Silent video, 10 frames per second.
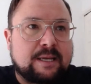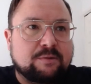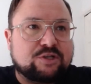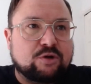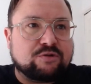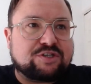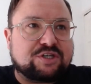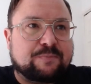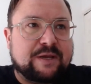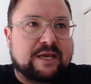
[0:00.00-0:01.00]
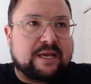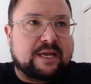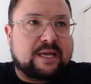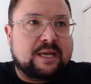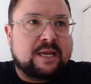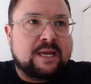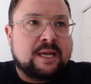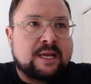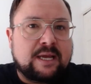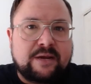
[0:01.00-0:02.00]
It was not to be.
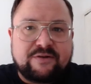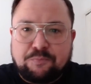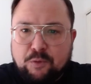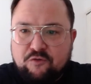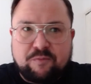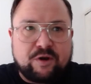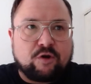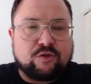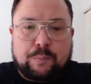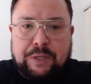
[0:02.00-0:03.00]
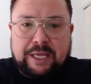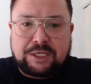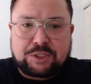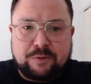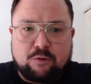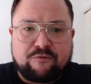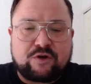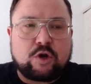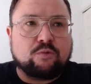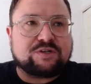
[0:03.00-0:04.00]
And there is movement on the pitch. Millwall,
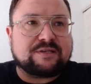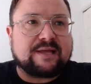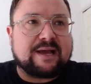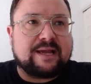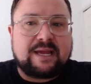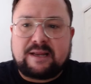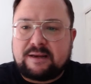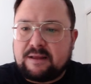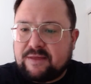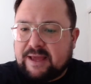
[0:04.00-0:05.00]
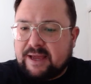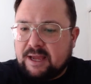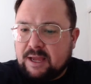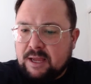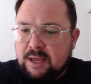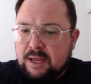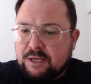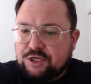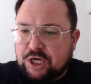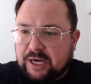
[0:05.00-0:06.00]
of course, today in their
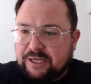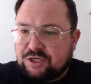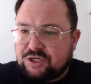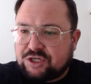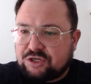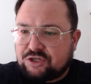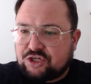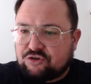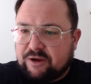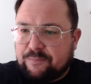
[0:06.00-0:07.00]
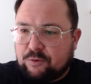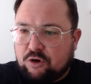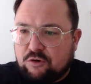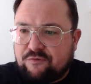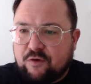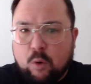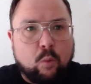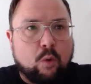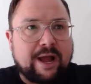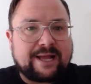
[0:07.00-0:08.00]
changed strip of
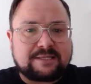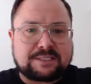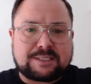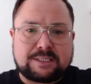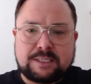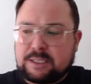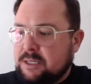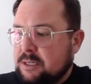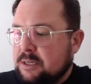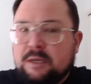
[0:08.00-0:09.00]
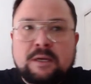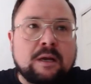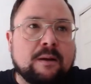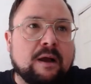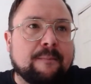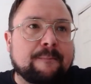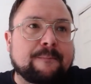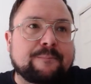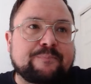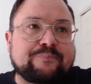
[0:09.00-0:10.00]
white.
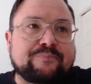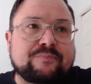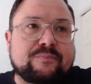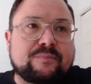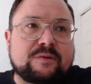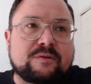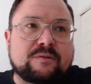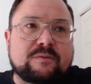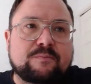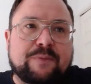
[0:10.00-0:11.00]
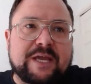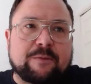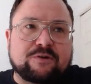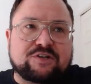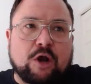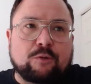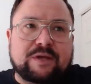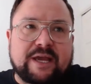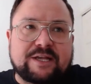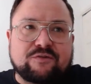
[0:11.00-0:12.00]
Peterborough's
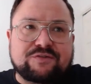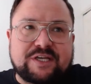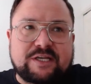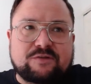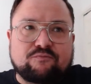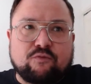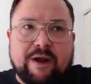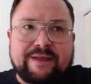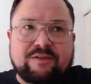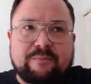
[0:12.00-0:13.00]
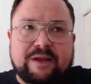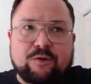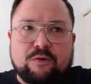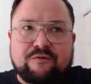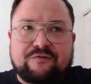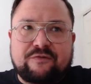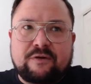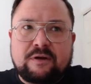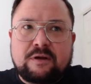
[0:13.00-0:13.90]
home kit is obviously right in the middle of